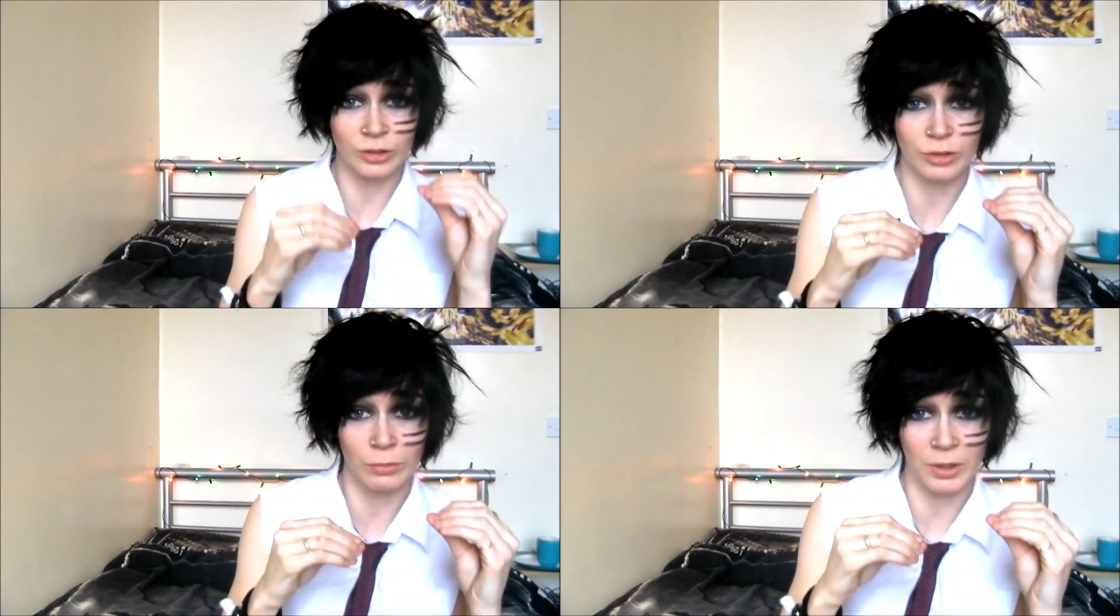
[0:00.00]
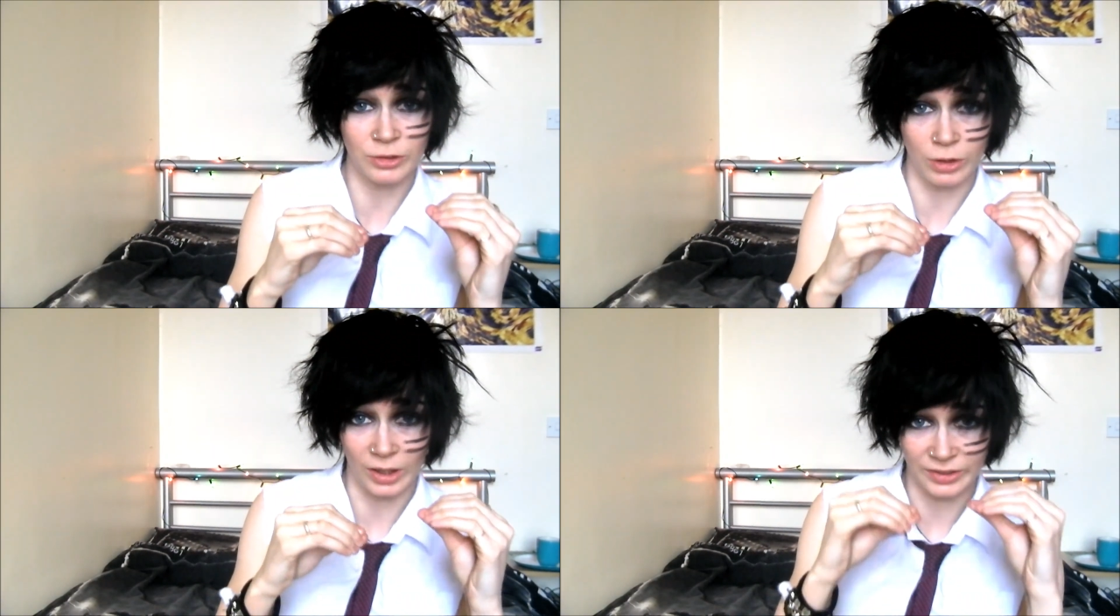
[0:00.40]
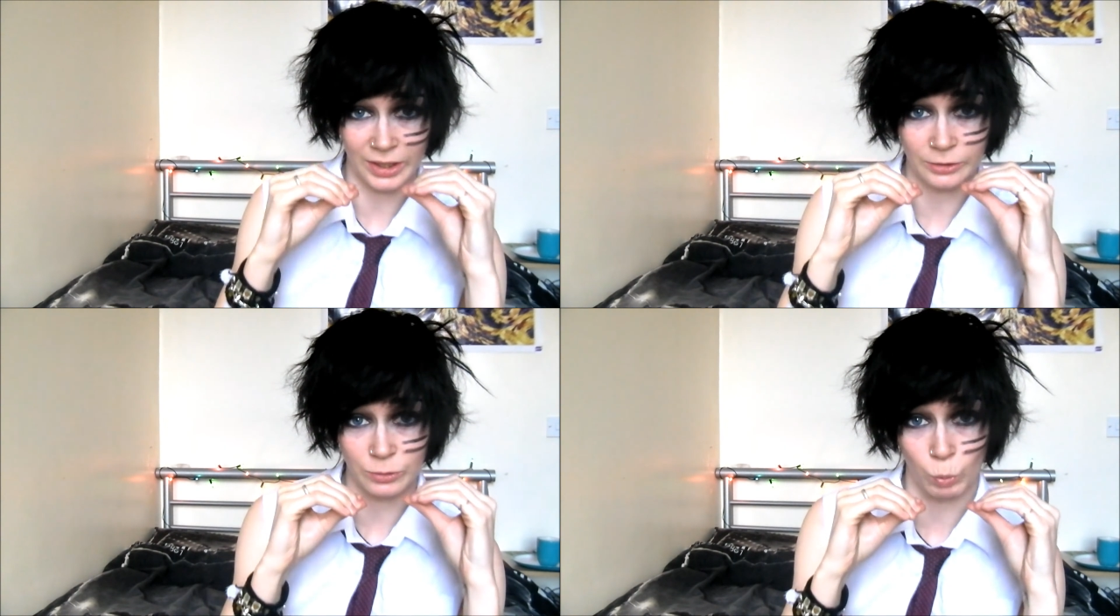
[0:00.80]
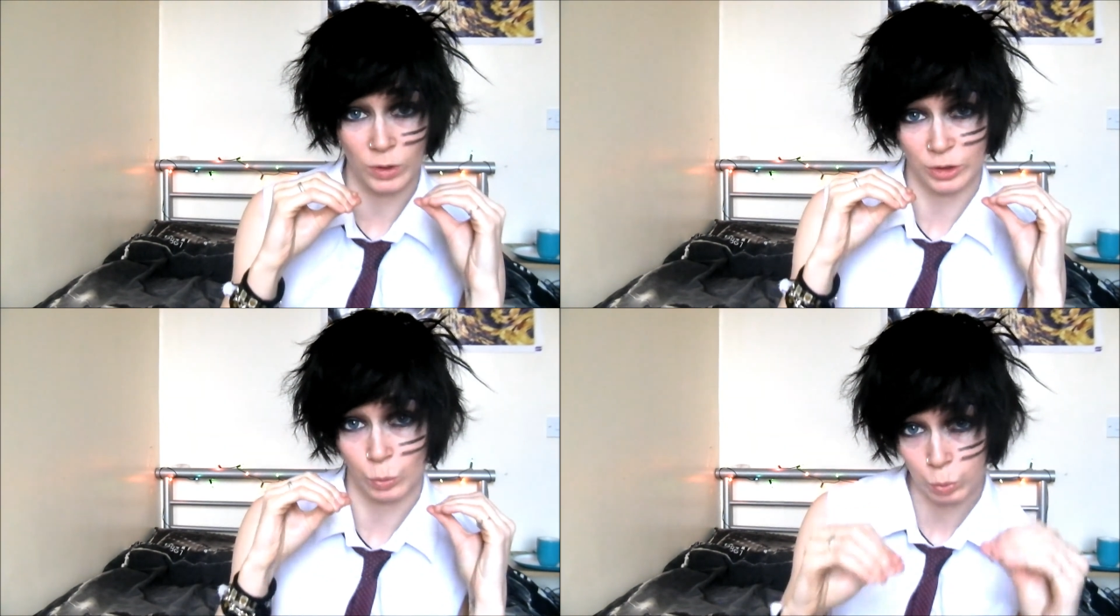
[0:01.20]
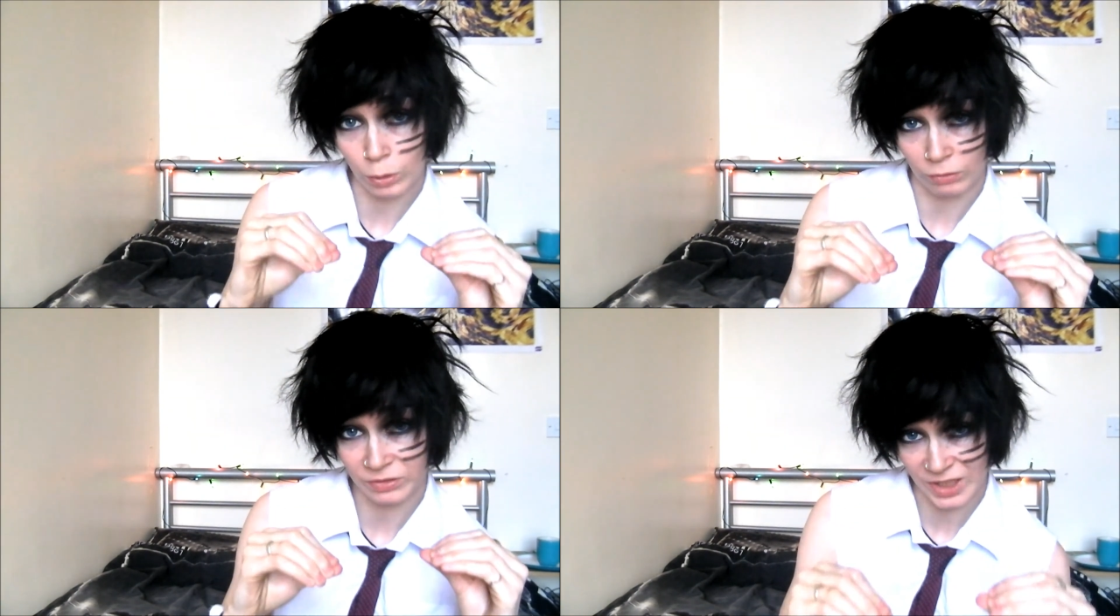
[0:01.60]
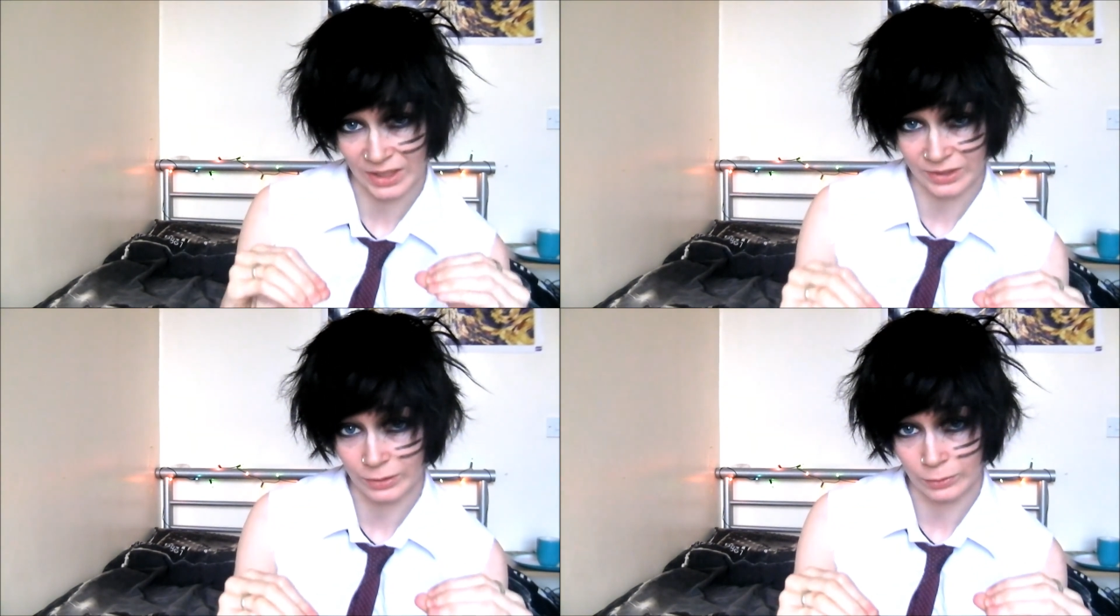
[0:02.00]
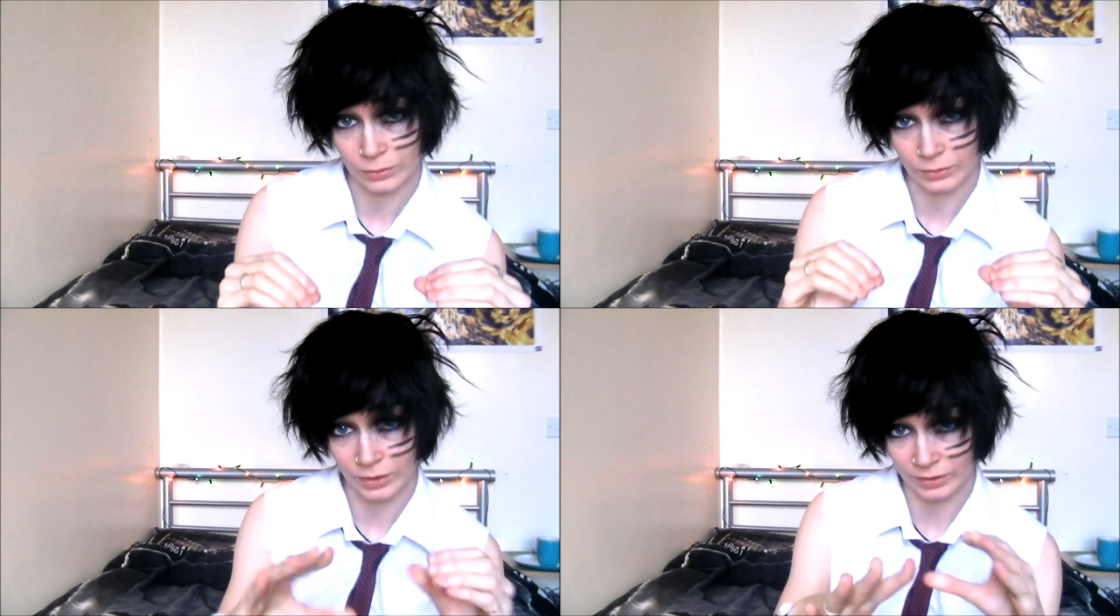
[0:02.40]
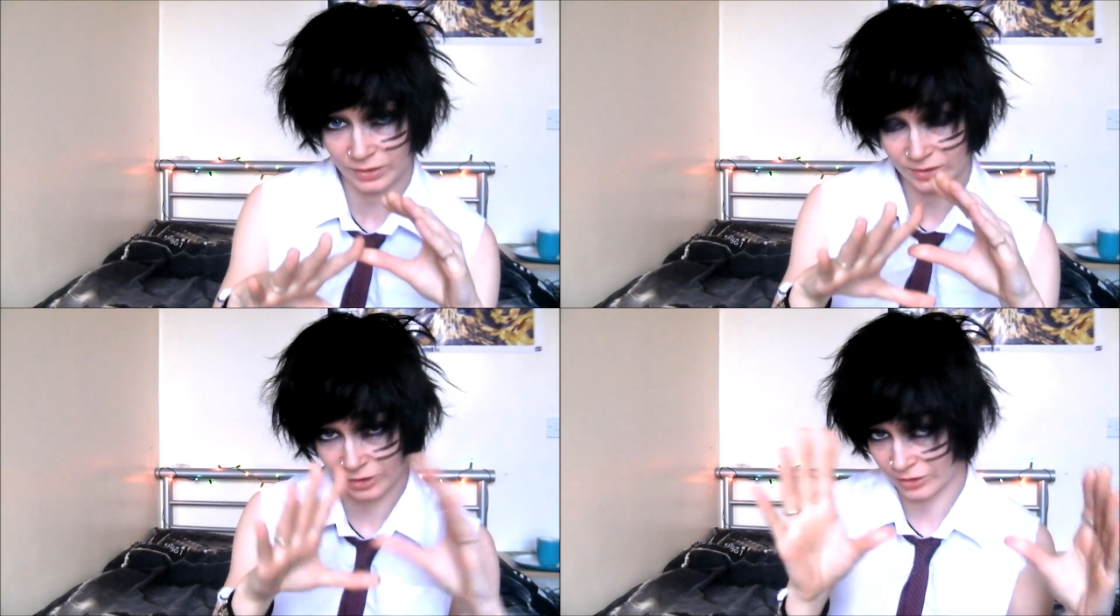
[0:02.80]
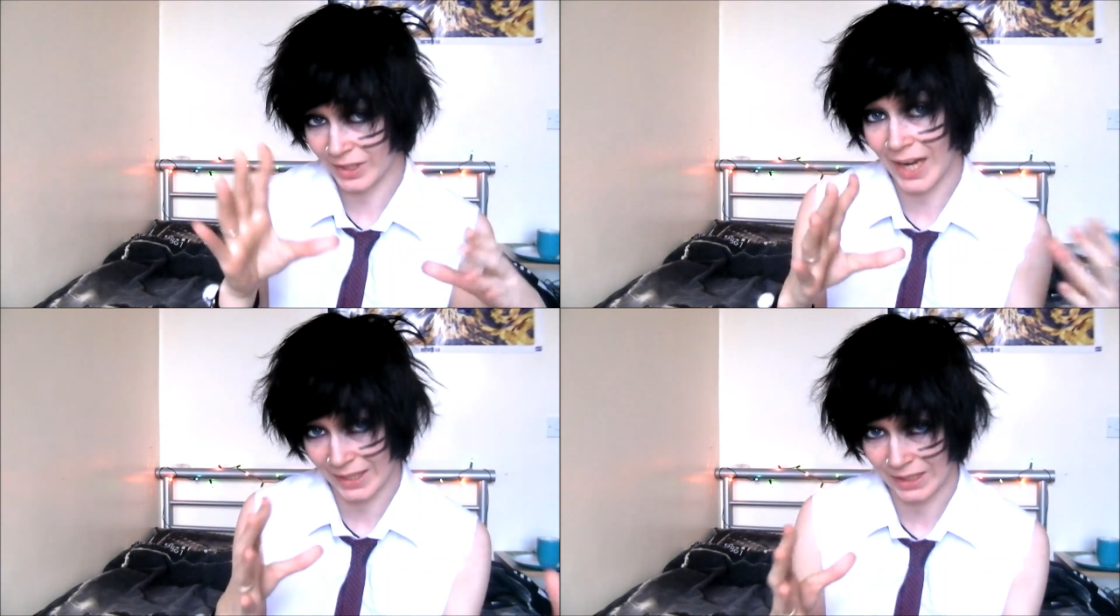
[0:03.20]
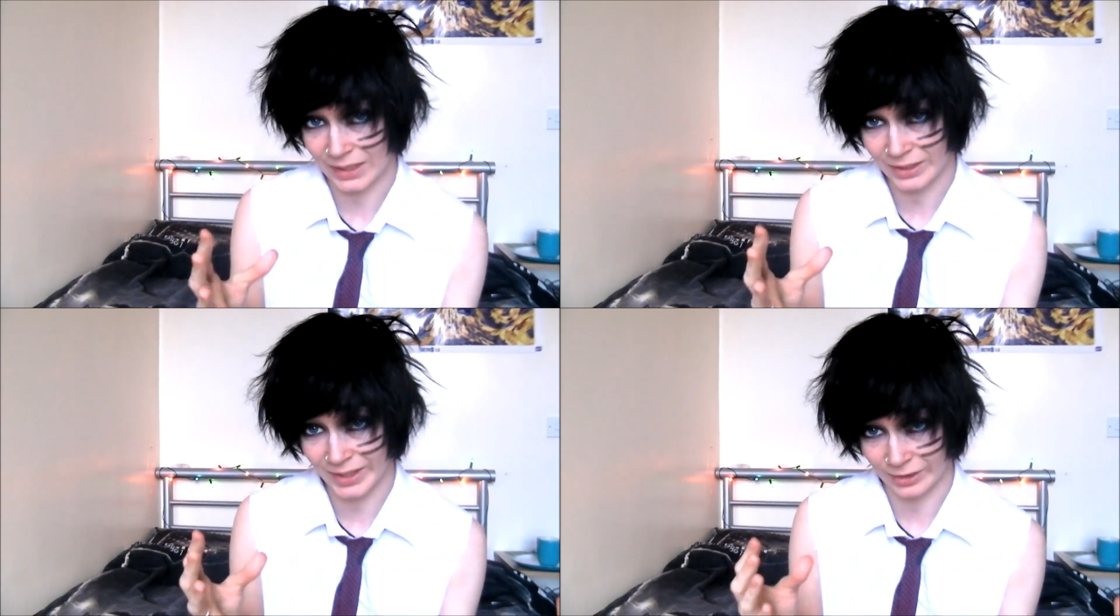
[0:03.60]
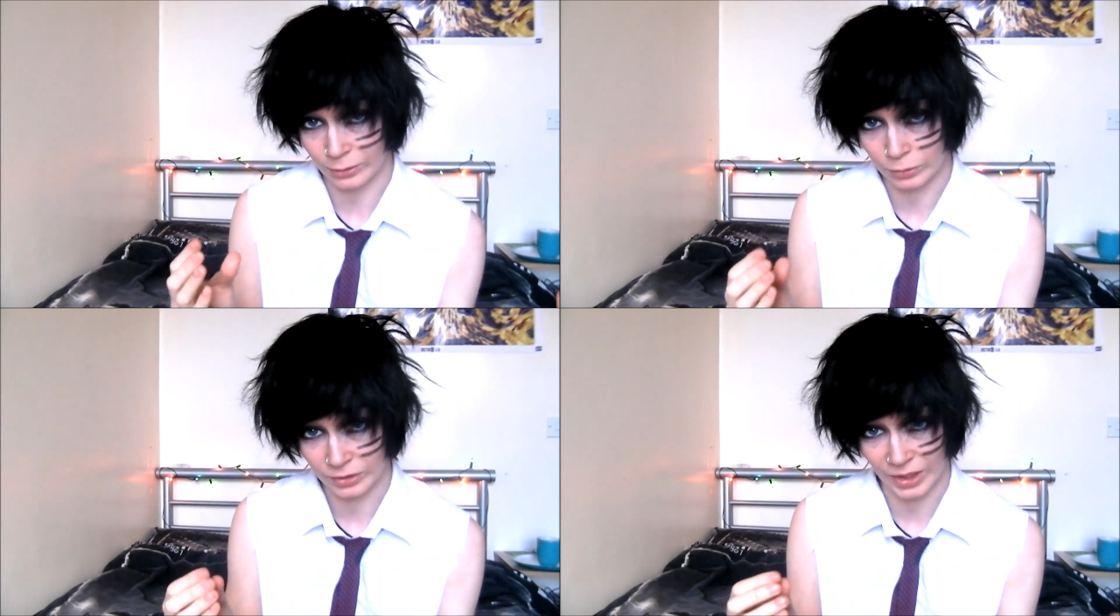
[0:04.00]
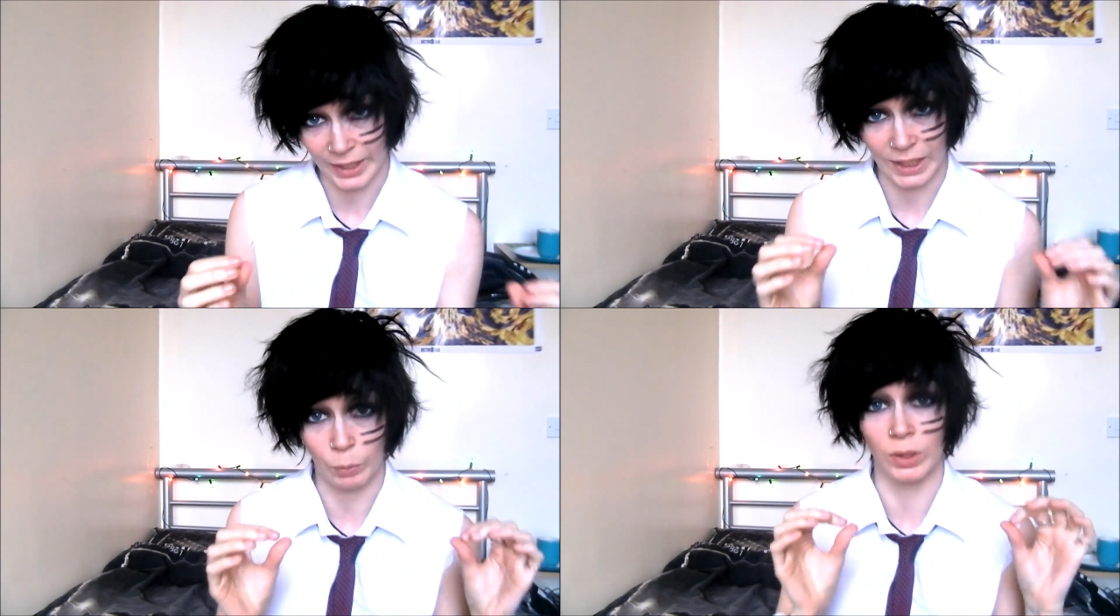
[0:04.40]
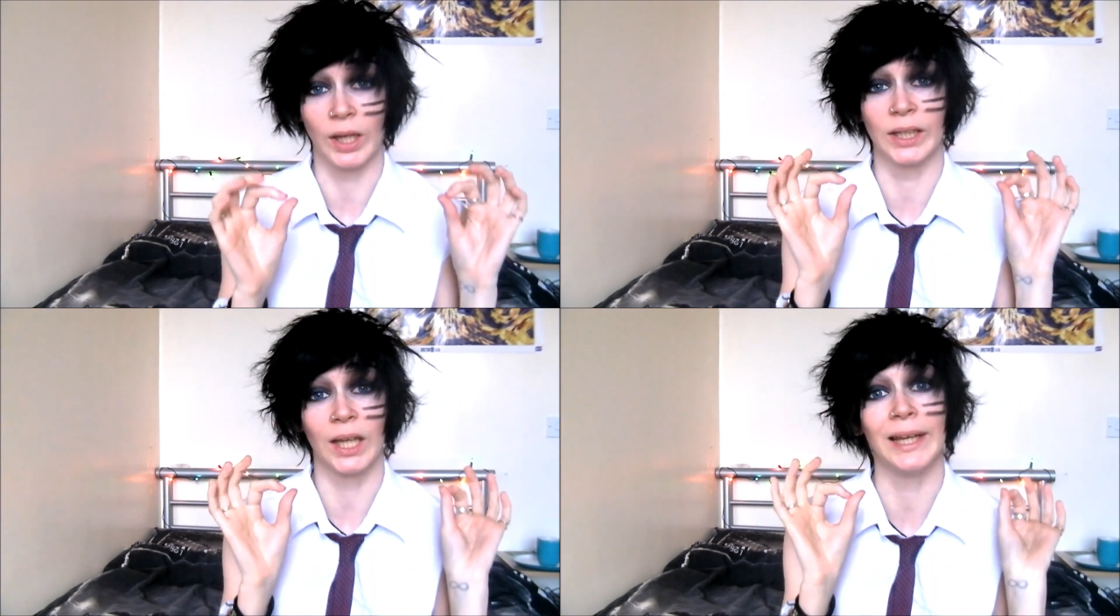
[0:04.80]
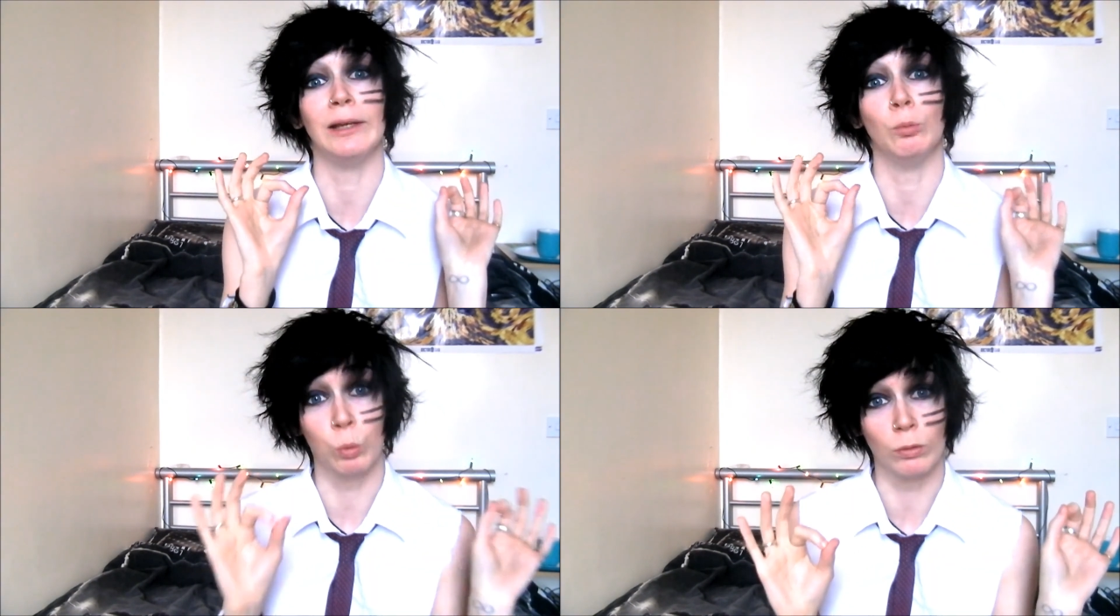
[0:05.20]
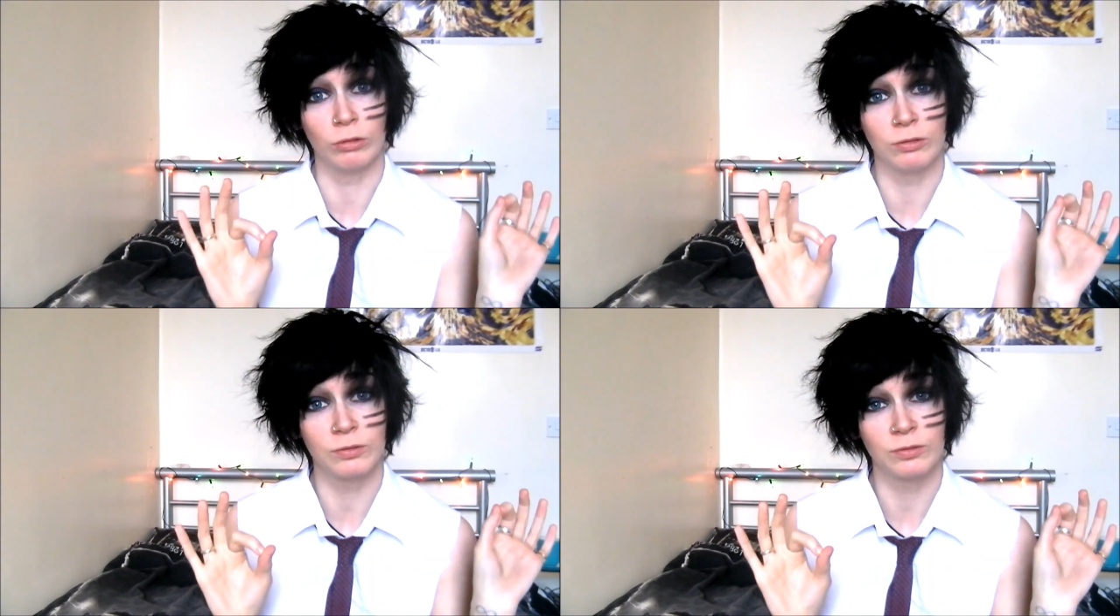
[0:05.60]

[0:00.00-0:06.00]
Just to remind you guys, I want a wolf tattoo, not just any tattoo design. I would like a wolf.